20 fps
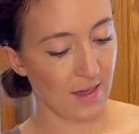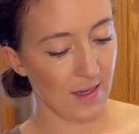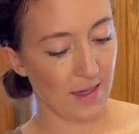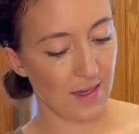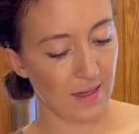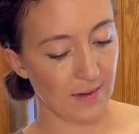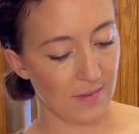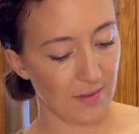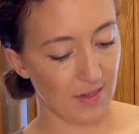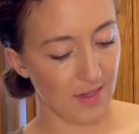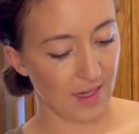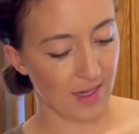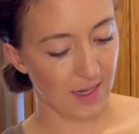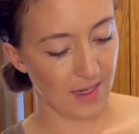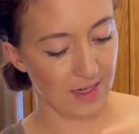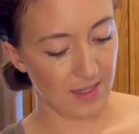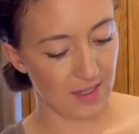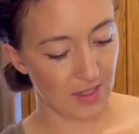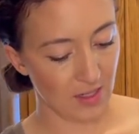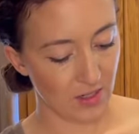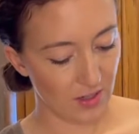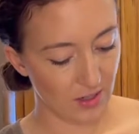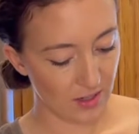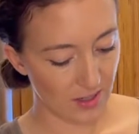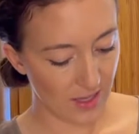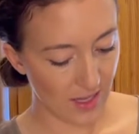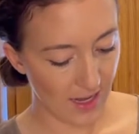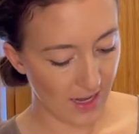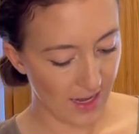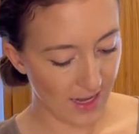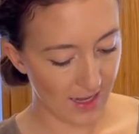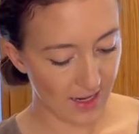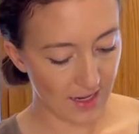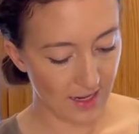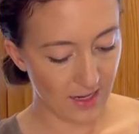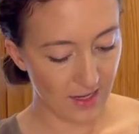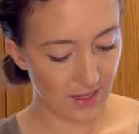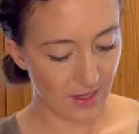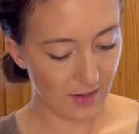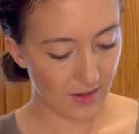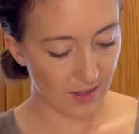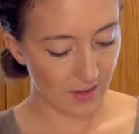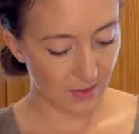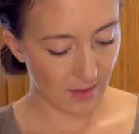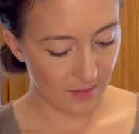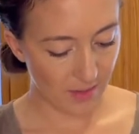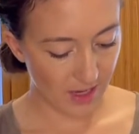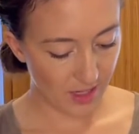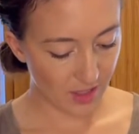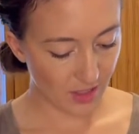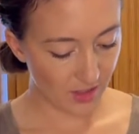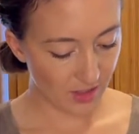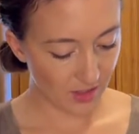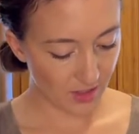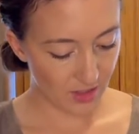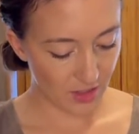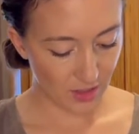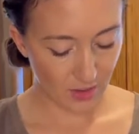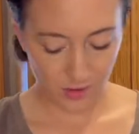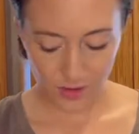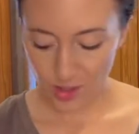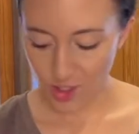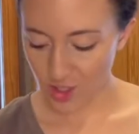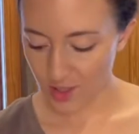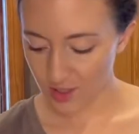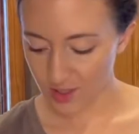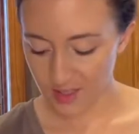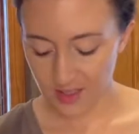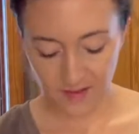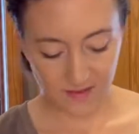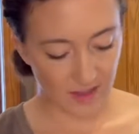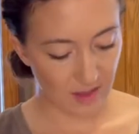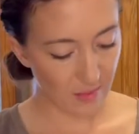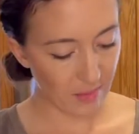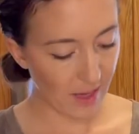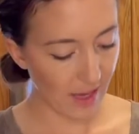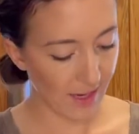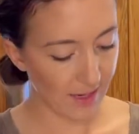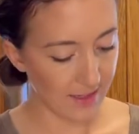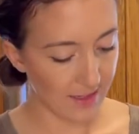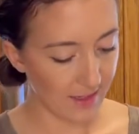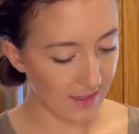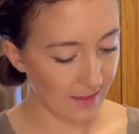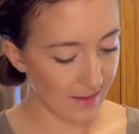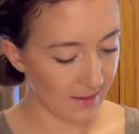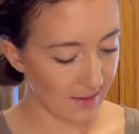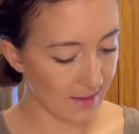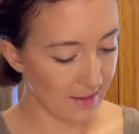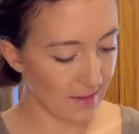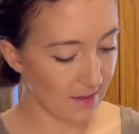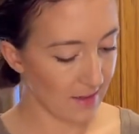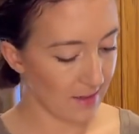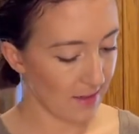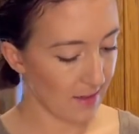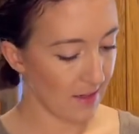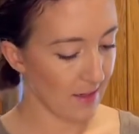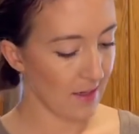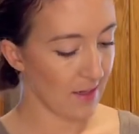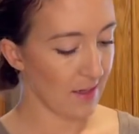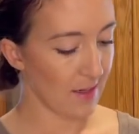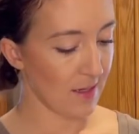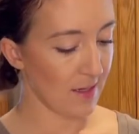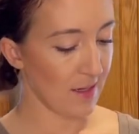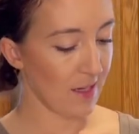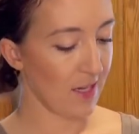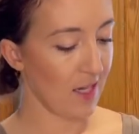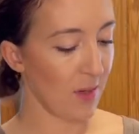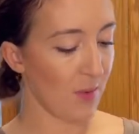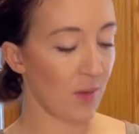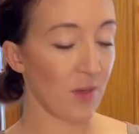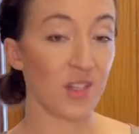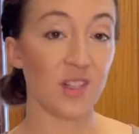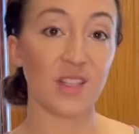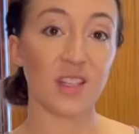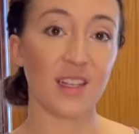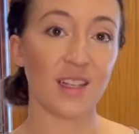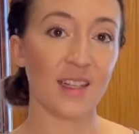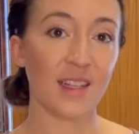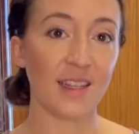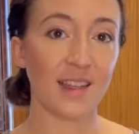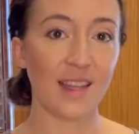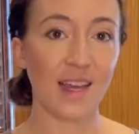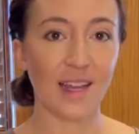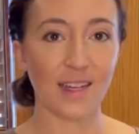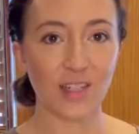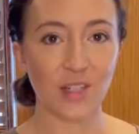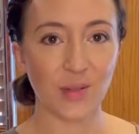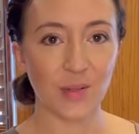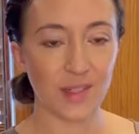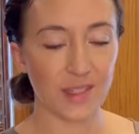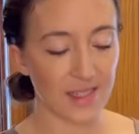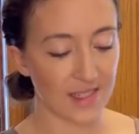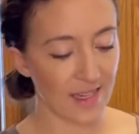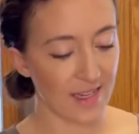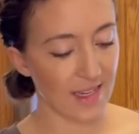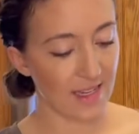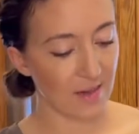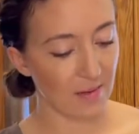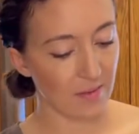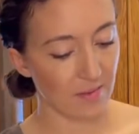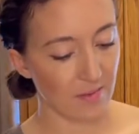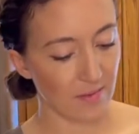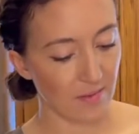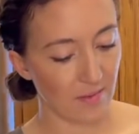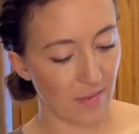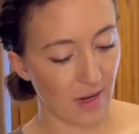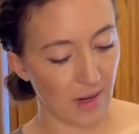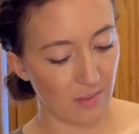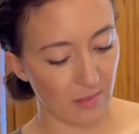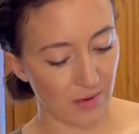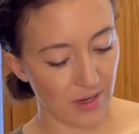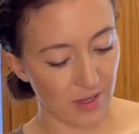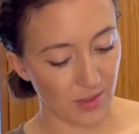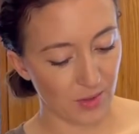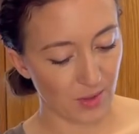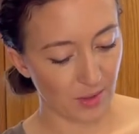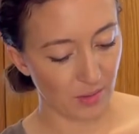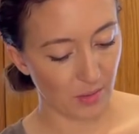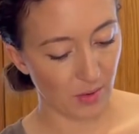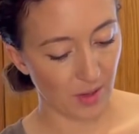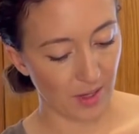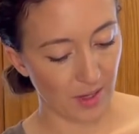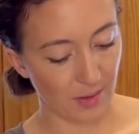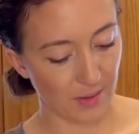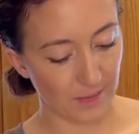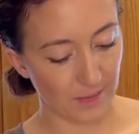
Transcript: Just kind of stirred that. We just want to make sure there's no chunks of the pectin. And we're just going to let that do its thing and bring to a boil.